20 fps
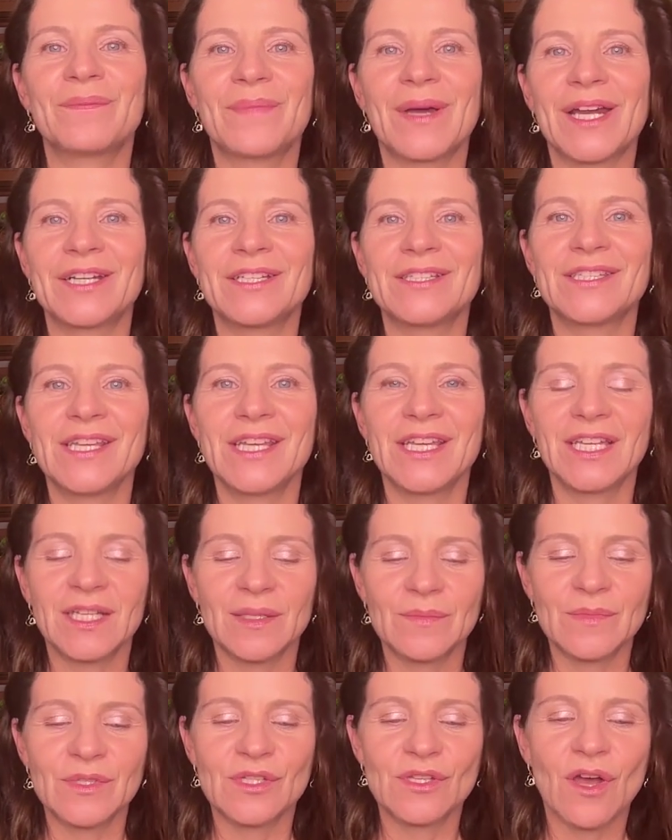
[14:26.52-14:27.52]

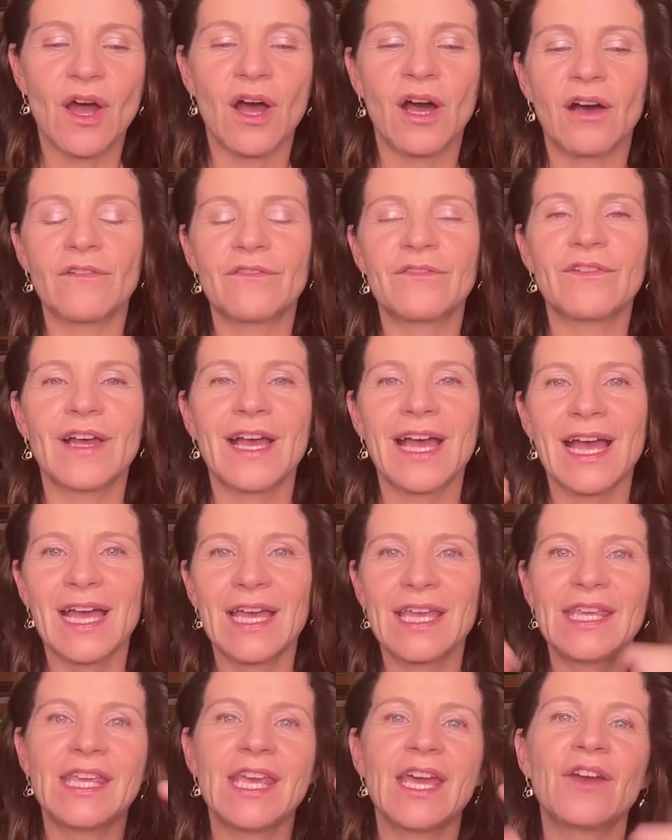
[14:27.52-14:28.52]
paradigms of
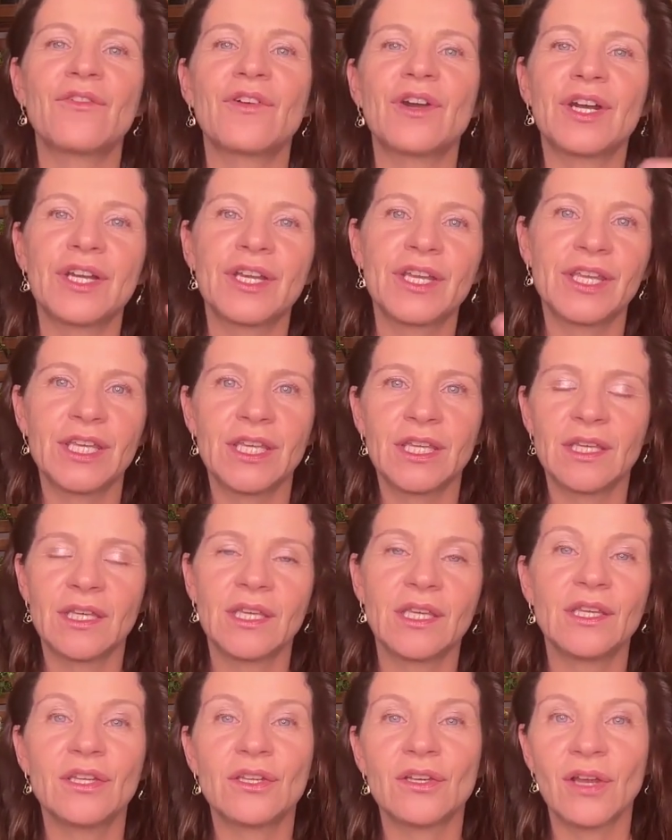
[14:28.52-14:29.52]
hierarchy
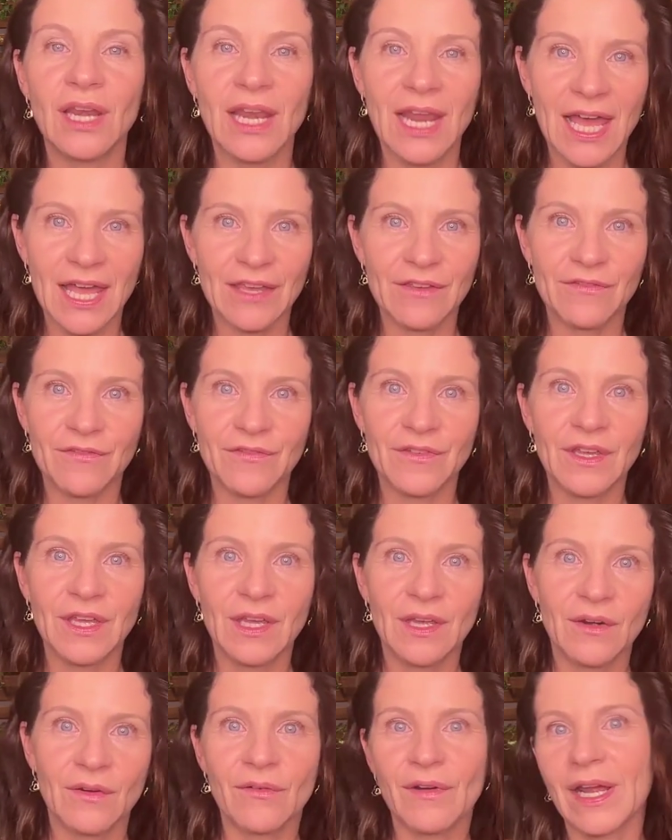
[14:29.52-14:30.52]
in your life,
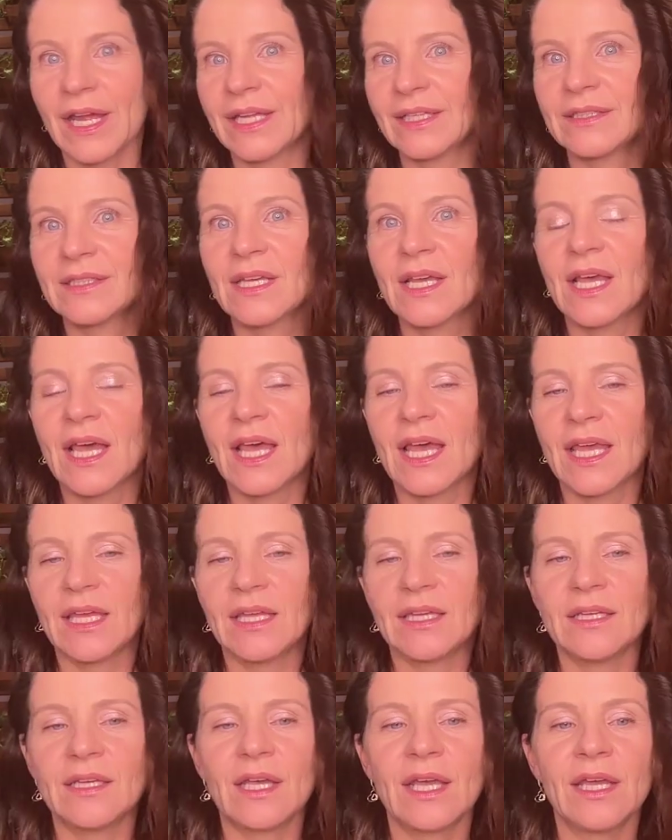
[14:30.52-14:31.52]
right?
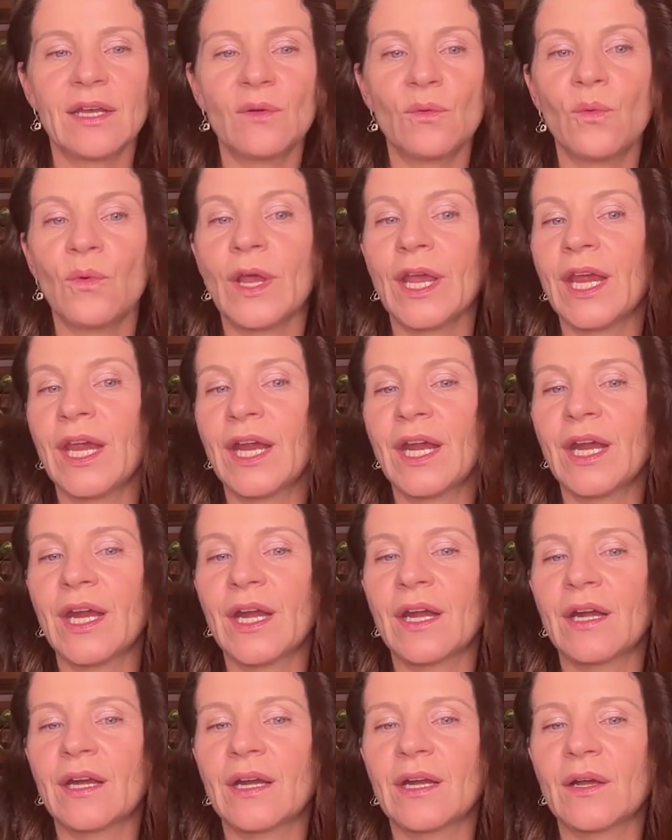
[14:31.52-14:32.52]
And
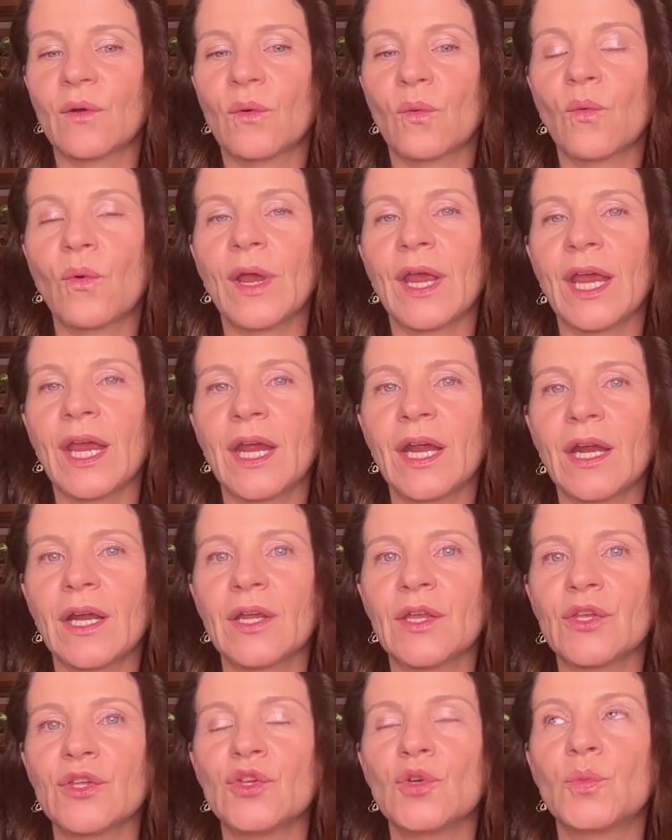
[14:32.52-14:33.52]
where
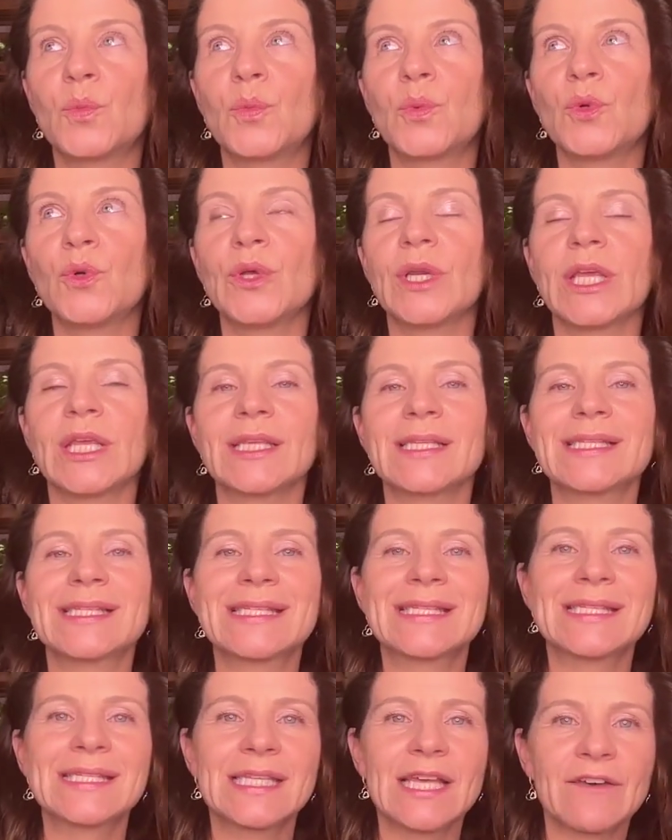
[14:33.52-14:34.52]
you putting
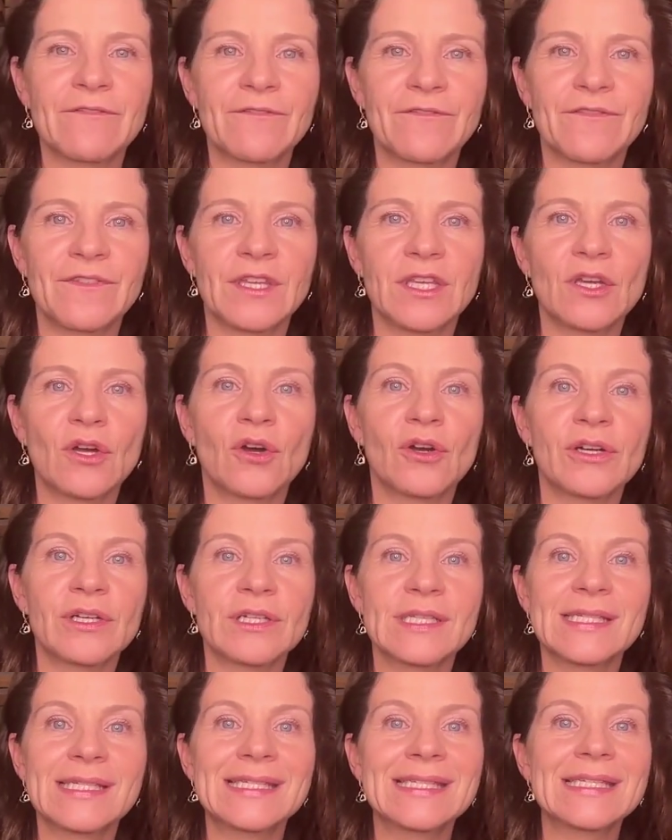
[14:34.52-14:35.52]
something or
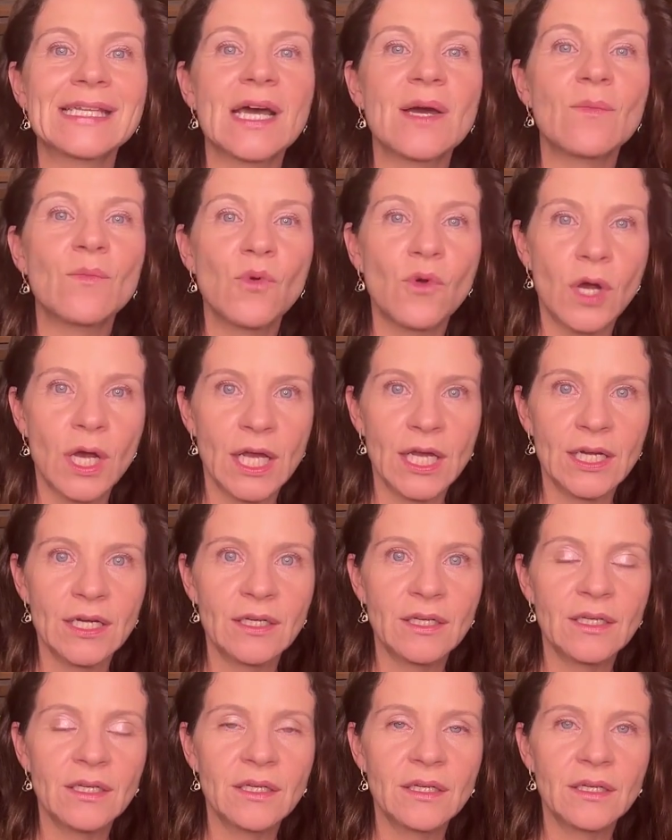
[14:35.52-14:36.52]

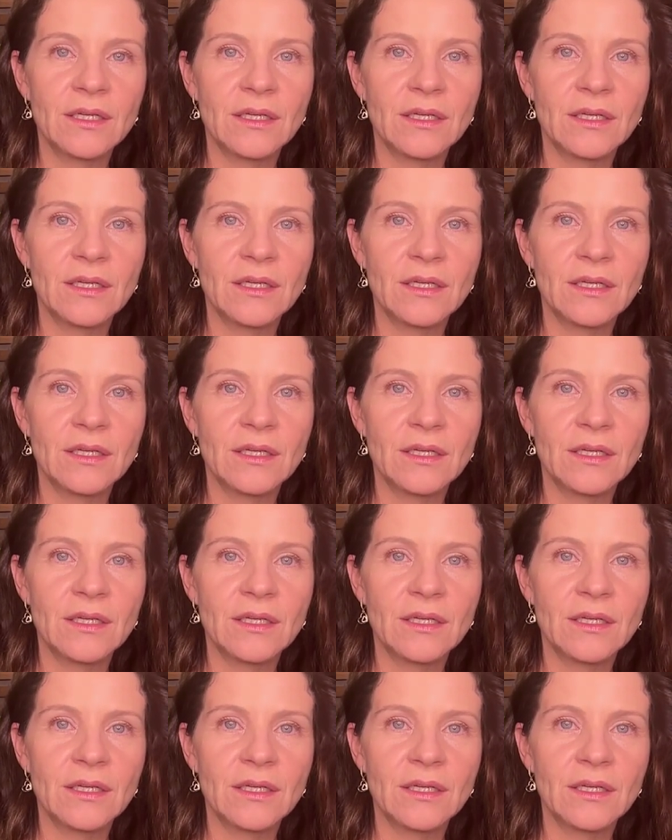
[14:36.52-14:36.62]
someone